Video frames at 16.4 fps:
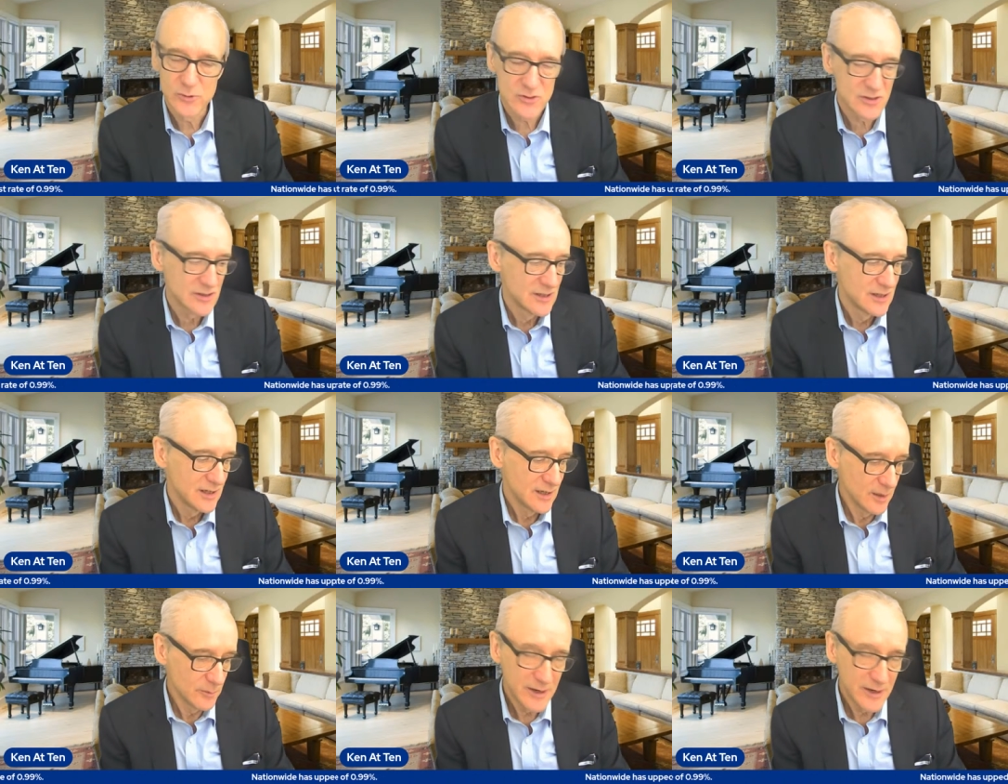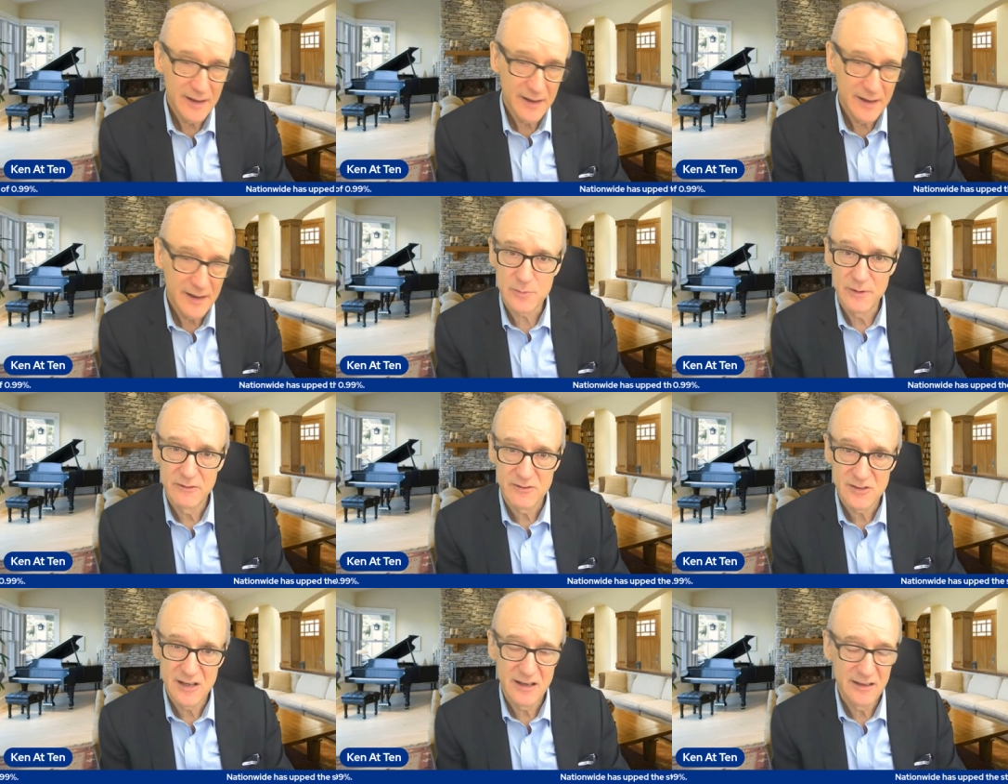And we have experienced that.
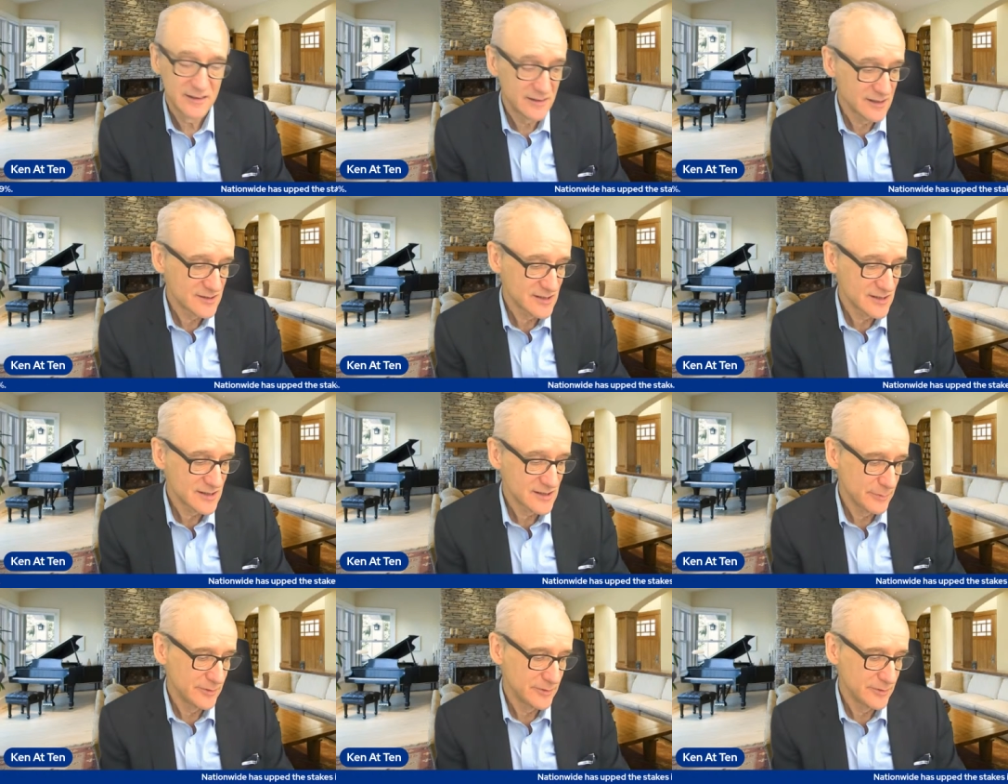It does happen.